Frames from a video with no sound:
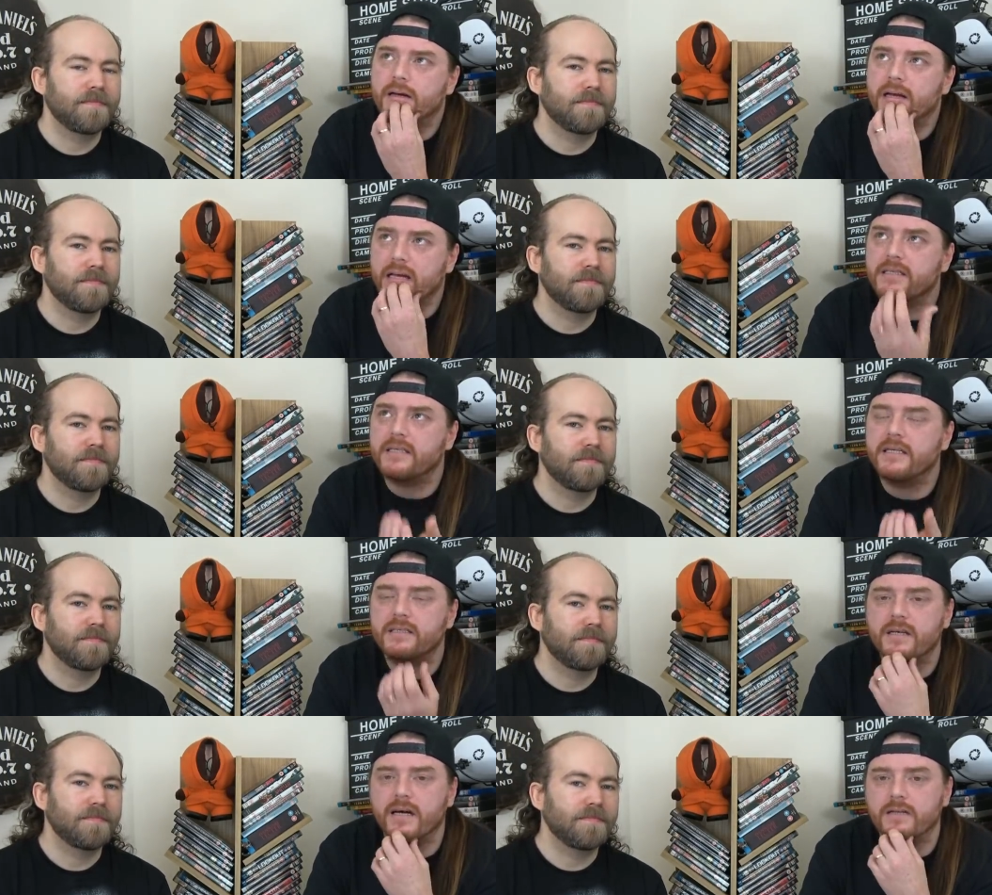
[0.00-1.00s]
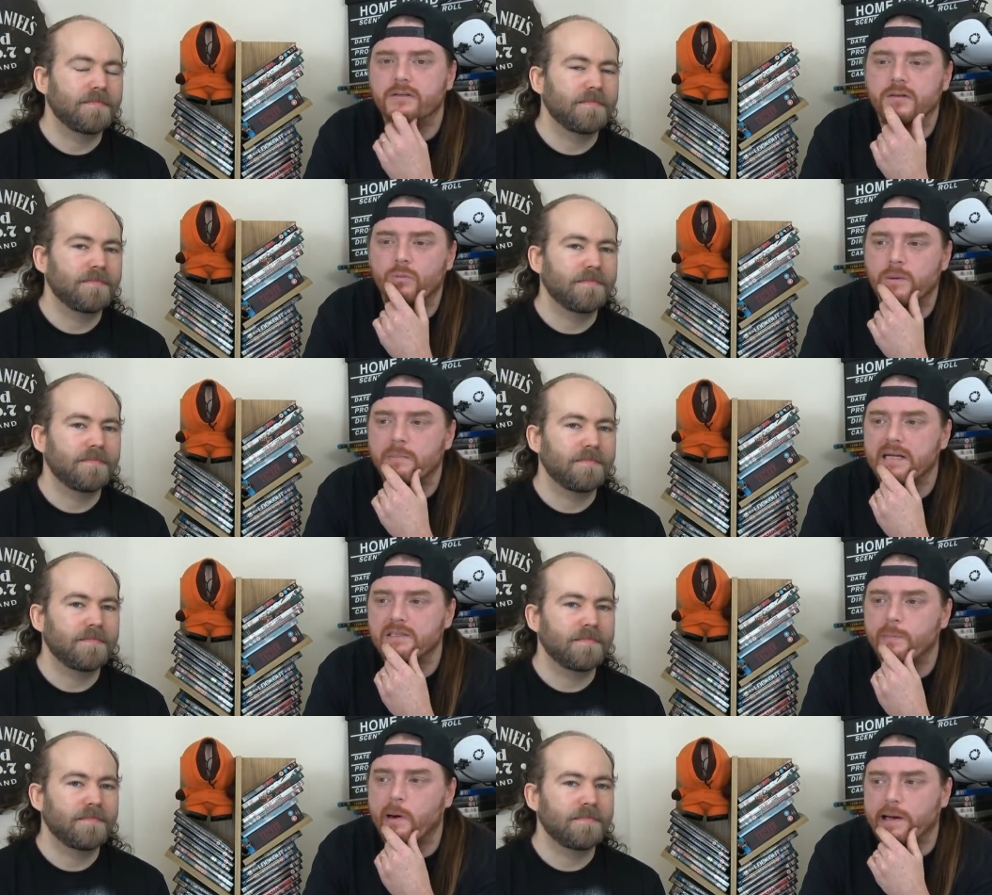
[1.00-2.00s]
Speaker 1: It is an insight into one
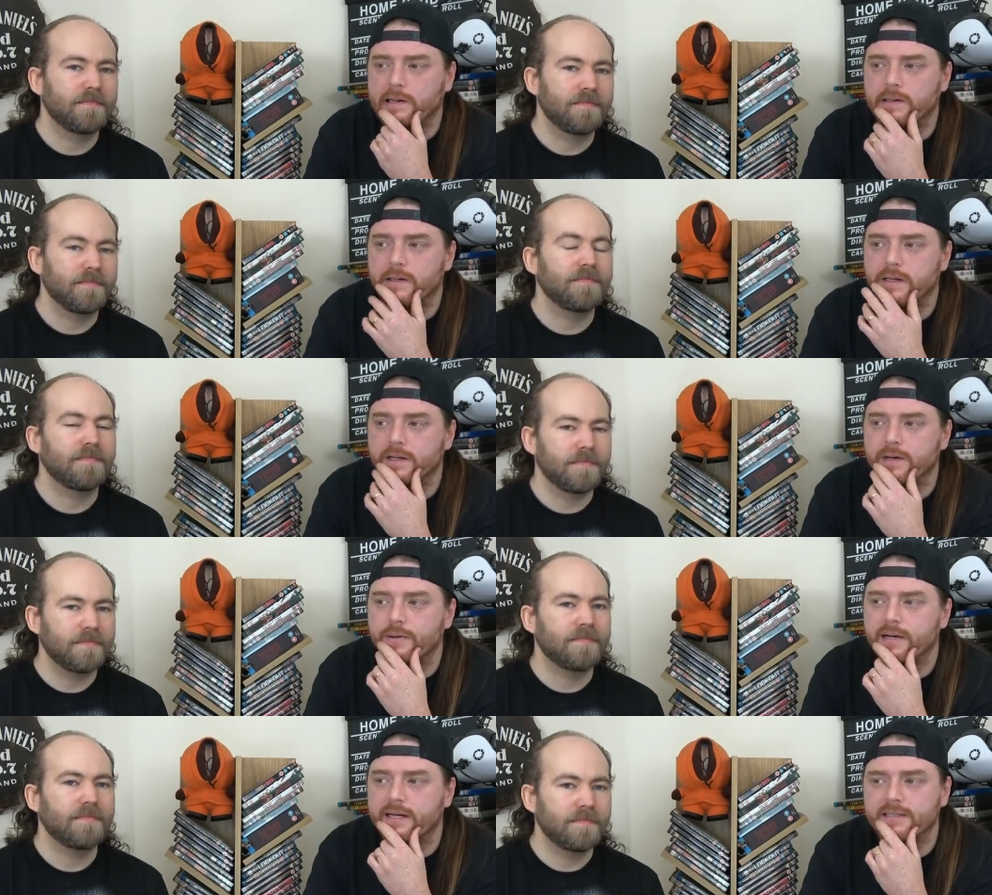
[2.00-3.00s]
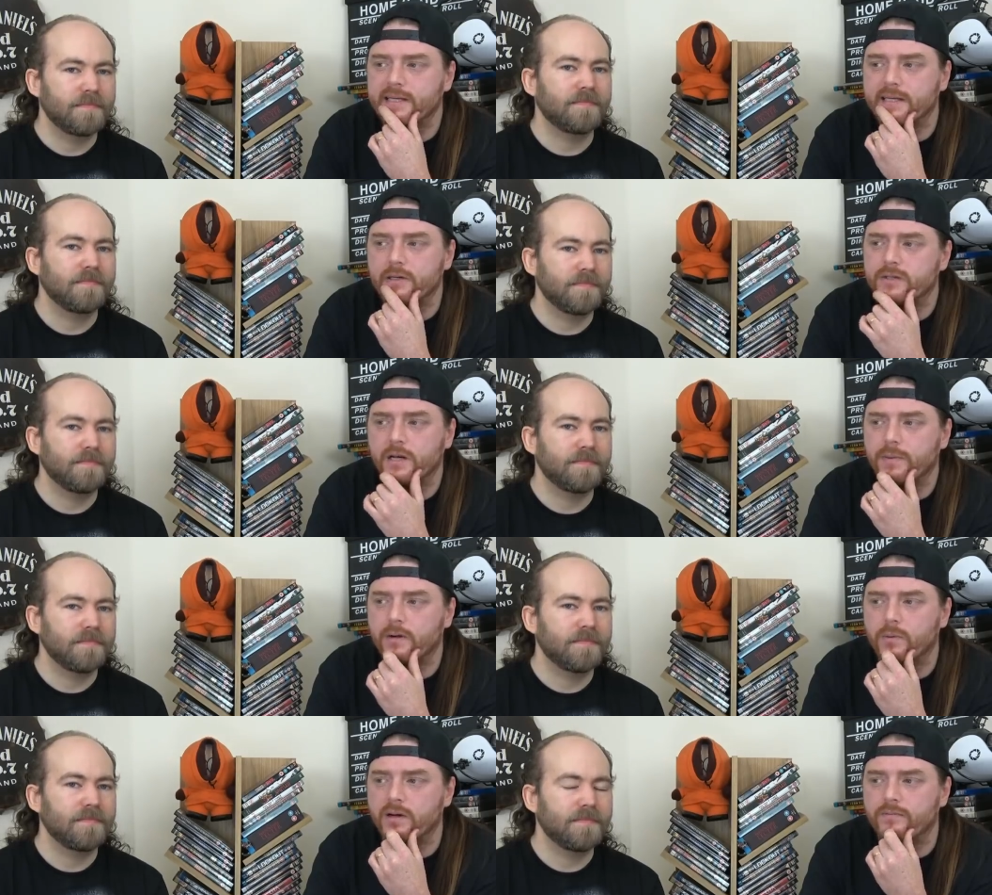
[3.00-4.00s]
man's mind, you know. Like I said, it goes up
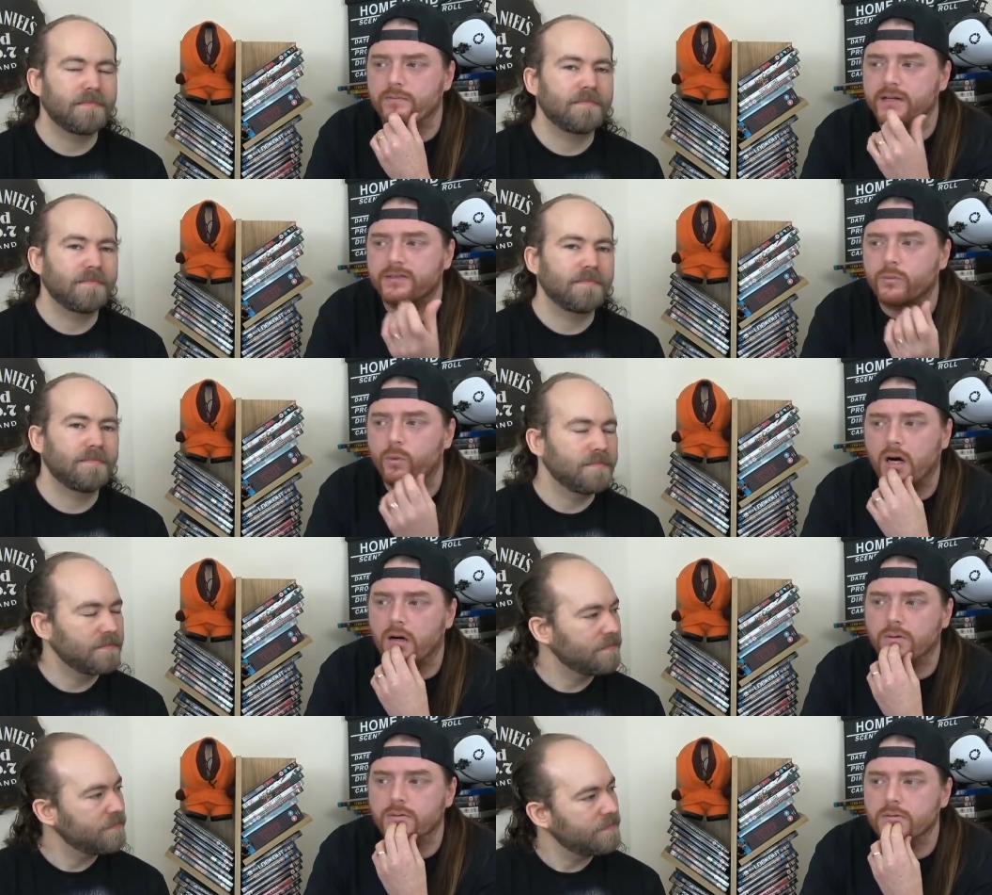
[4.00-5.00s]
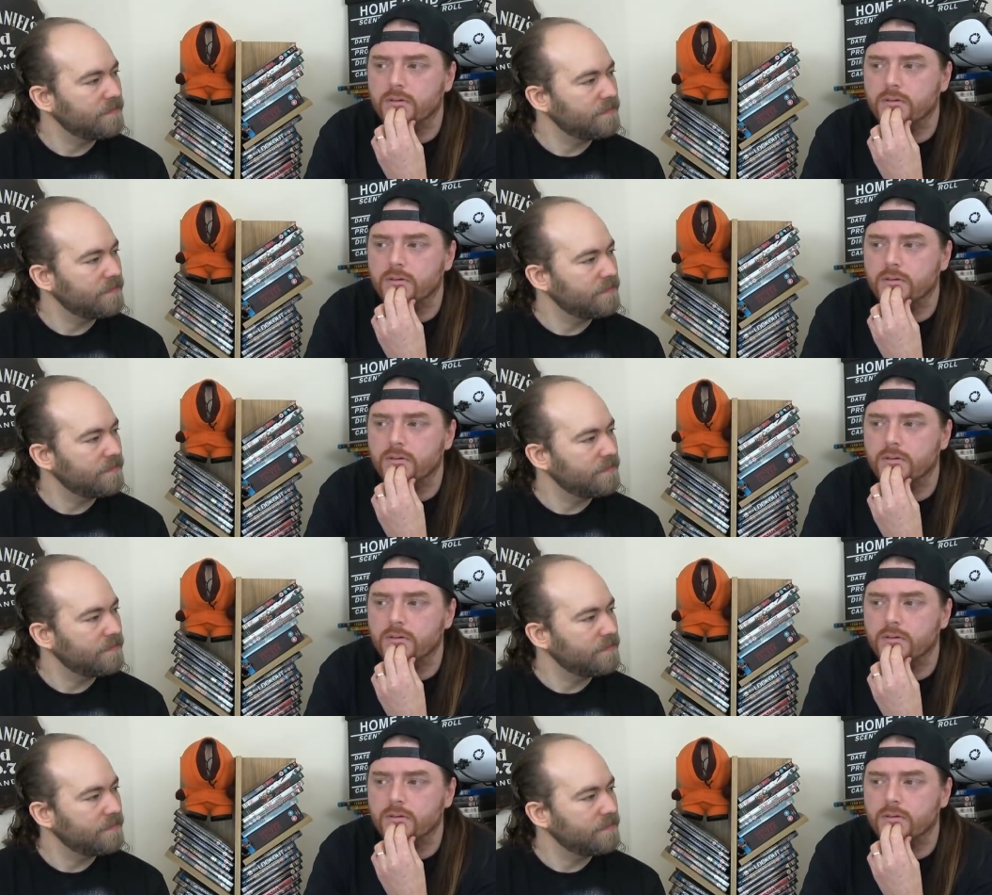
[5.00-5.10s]
there with Into the Wild